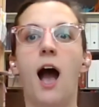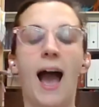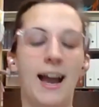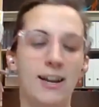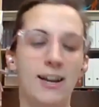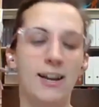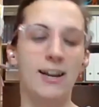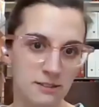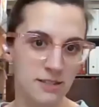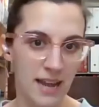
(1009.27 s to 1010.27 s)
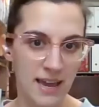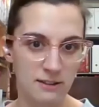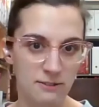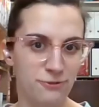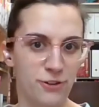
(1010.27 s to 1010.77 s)
I dropped it down to 8
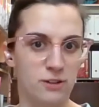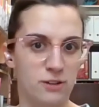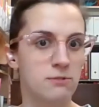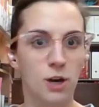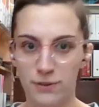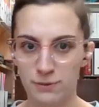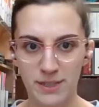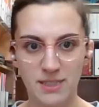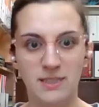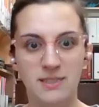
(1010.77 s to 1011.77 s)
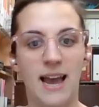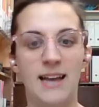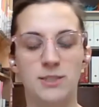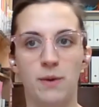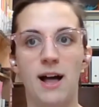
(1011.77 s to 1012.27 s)
for COVID reasons,
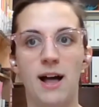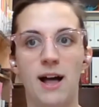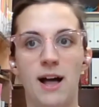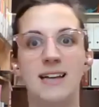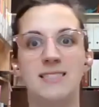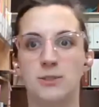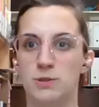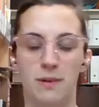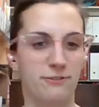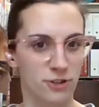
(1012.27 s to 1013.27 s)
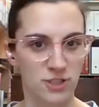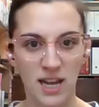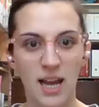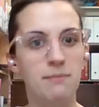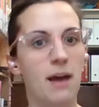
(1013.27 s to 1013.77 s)
as well as this was my first
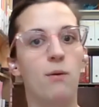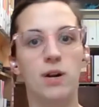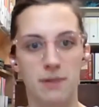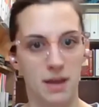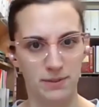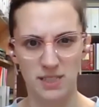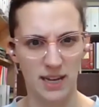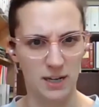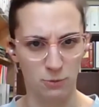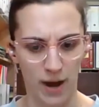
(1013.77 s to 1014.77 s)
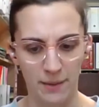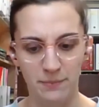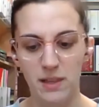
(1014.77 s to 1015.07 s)
time. I want to be able to get it right.